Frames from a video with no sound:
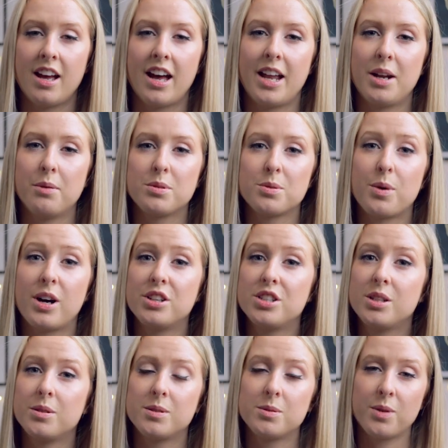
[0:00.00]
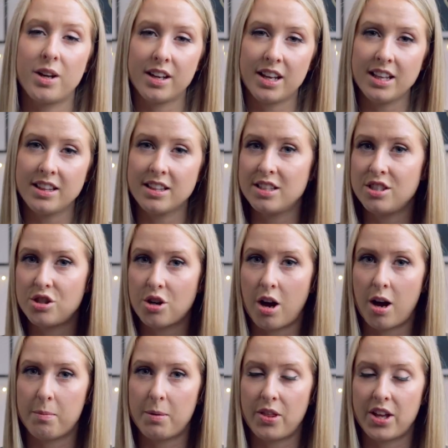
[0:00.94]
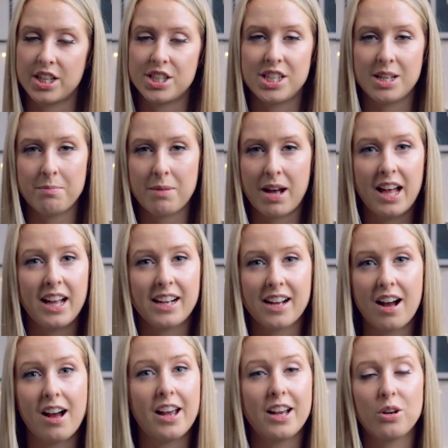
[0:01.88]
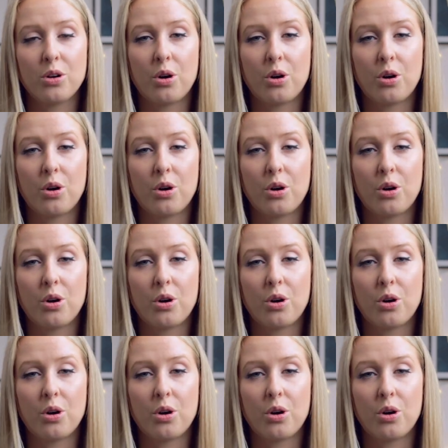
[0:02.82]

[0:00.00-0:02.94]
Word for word: And it was while she was working this job that she met a guy